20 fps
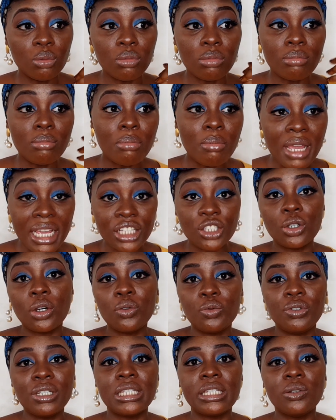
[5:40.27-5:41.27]
major
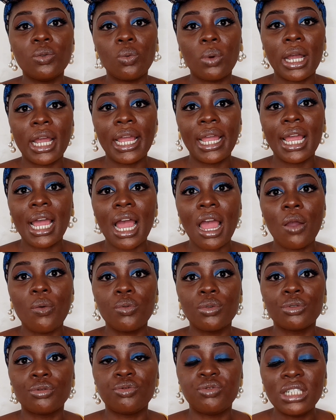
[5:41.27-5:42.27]
reason why I
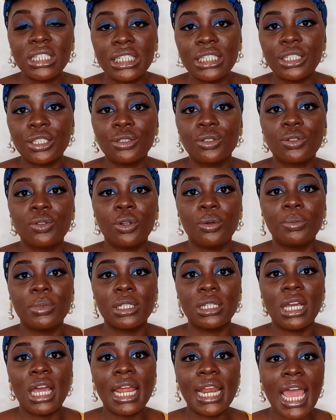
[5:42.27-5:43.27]
was really disturbed.
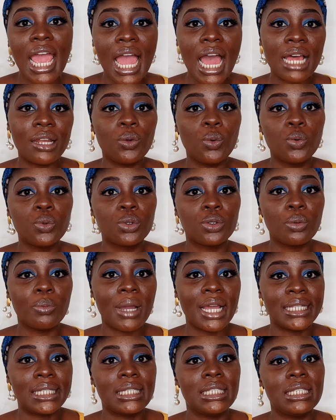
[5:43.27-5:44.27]
And I had also my
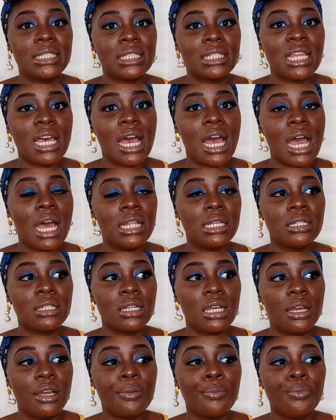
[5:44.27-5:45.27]
sister
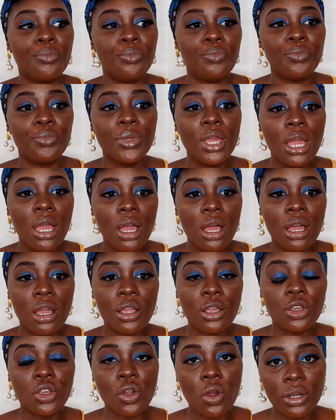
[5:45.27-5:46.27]
and a
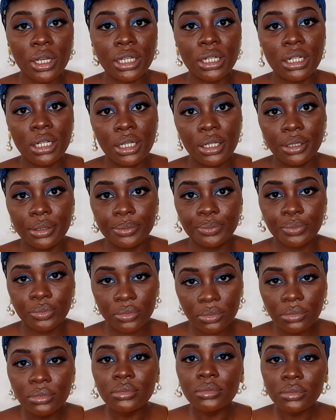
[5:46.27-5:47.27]
younger,
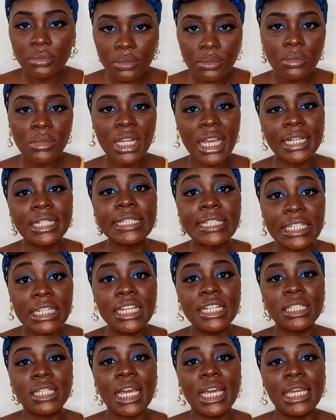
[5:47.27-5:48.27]
like a
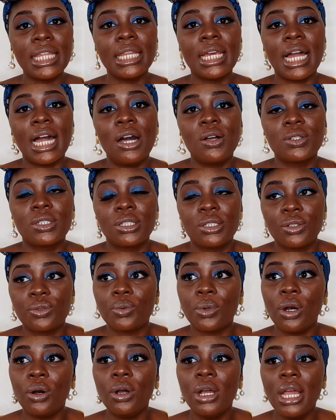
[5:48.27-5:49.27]
teenager in the house as
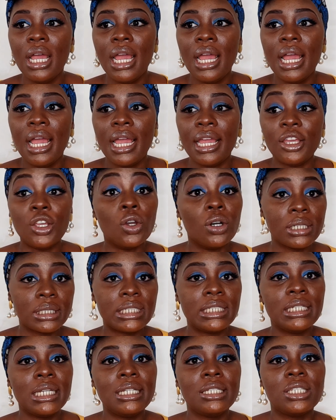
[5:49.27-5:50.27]
well, a young
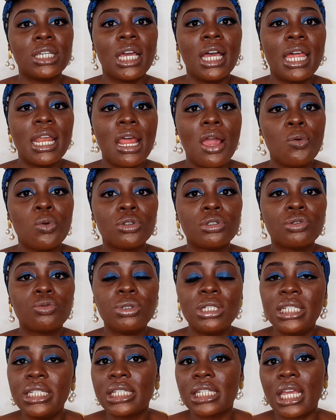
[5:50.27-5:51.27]
teenager, and I was
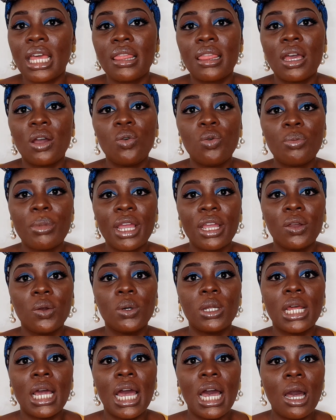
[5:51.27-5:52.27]
really scared that, oh my god,
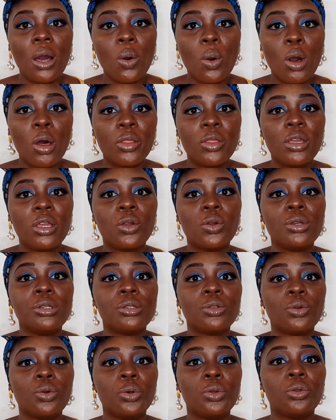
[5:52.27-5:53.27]
how are they going to
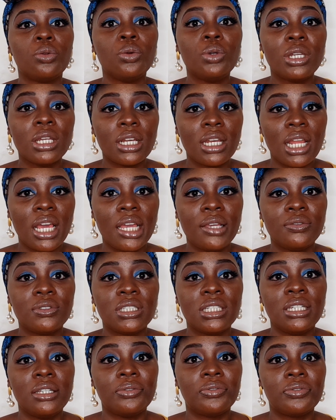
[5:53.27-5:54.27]
go through their lives
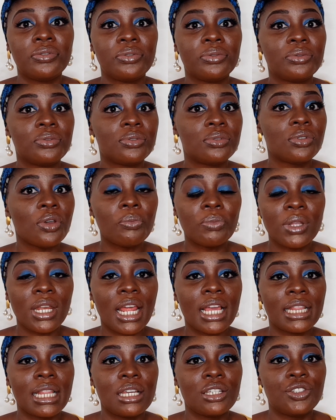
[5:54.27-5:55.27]
if something
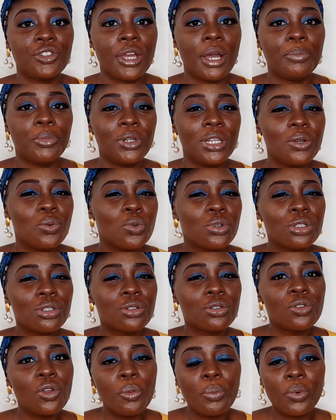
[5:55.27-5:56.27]
like that should happen. It
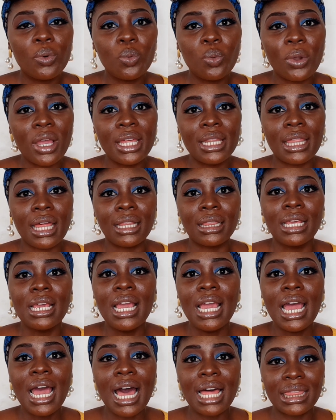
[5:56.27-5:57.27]
was super weird that
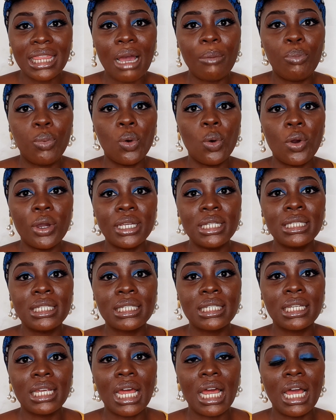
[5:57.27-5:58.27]
at that
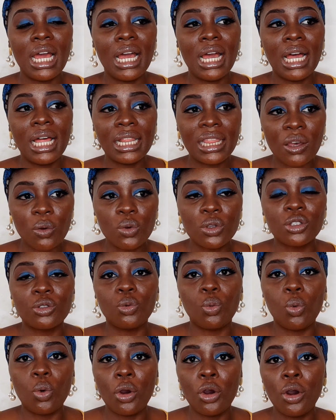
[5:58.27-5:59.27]
point, that was
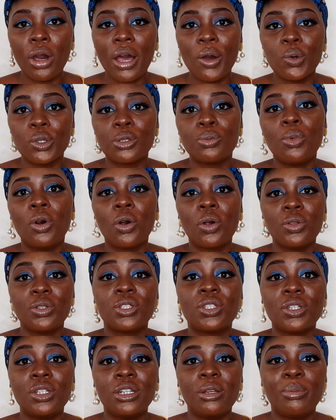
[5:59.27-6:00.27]
what I was more
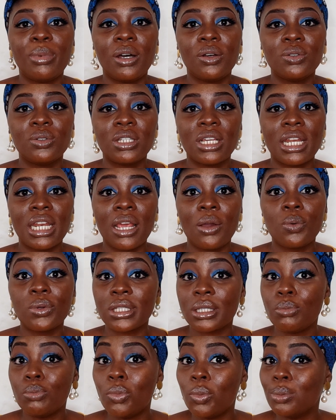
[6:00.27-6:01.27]
concerned about, and I
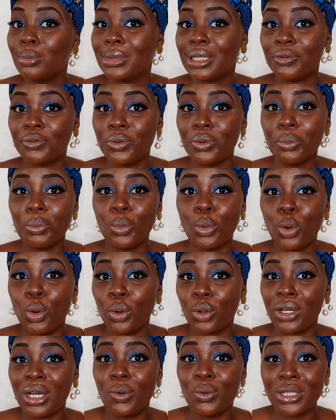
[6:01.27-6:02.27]

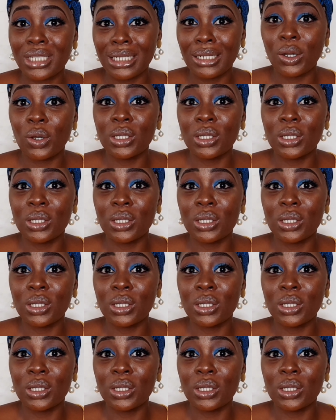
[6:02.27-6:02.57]
wasn't